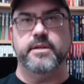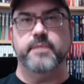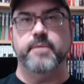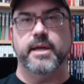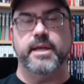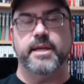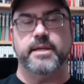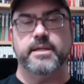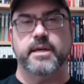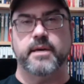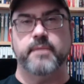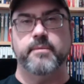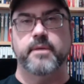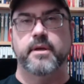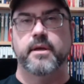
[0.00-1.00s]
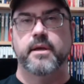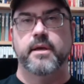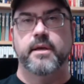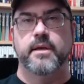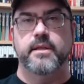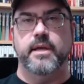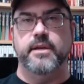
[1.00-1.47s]
by that time.
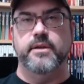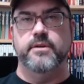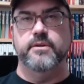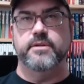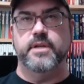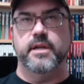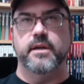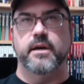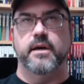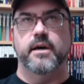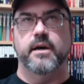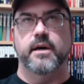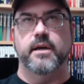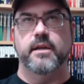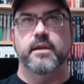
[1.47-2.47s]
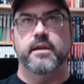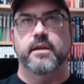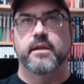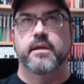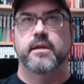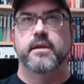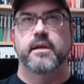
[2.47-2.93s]
They'd used it on
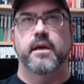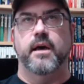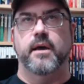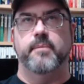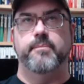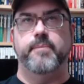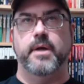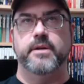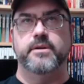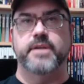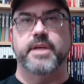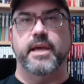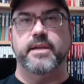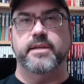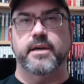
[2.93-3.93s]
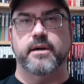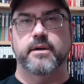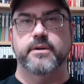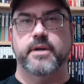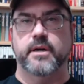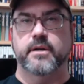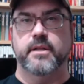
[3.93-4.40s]
Baldur's Gate
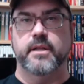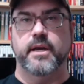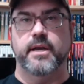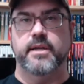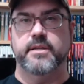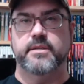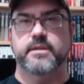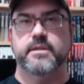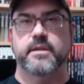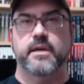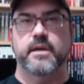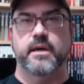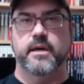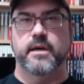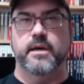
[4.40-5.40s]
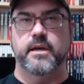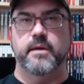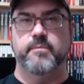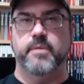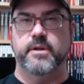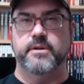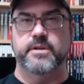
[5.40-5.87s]
Dark Alliance,
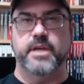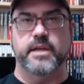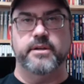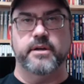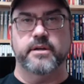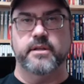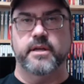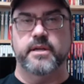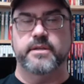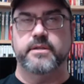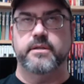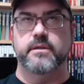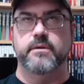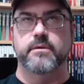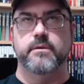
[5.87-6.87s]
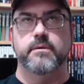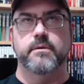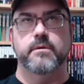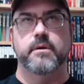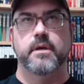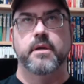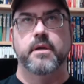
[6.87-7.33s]
Baldur's Gate Dark Alliance
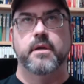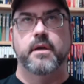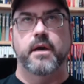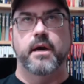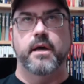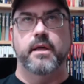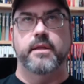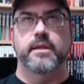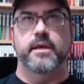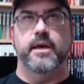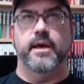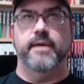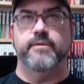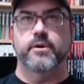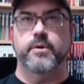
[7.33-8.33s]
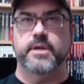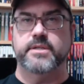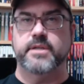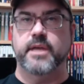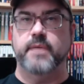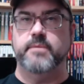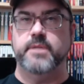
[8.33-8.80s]
2, the
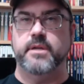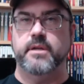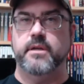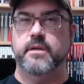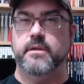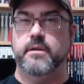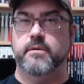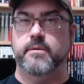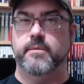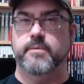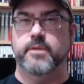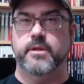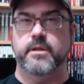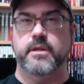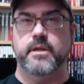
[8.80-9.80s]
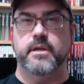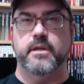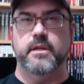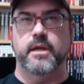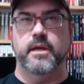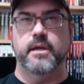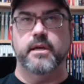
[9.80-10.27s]
EverQuest games they did. Do you remember that they
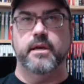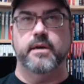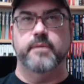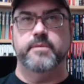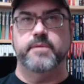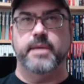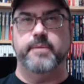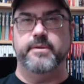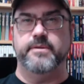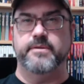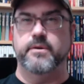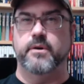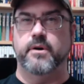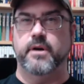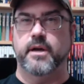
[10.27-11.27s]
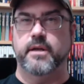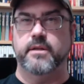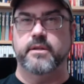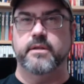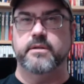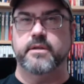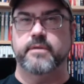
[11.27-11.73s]
did like Champions and Dora
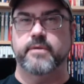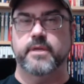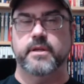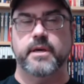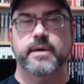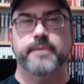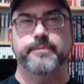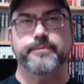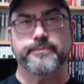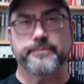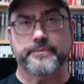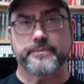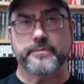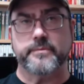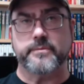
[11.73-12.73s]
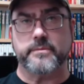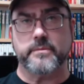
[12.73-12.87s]
and stuff like that? Yeah.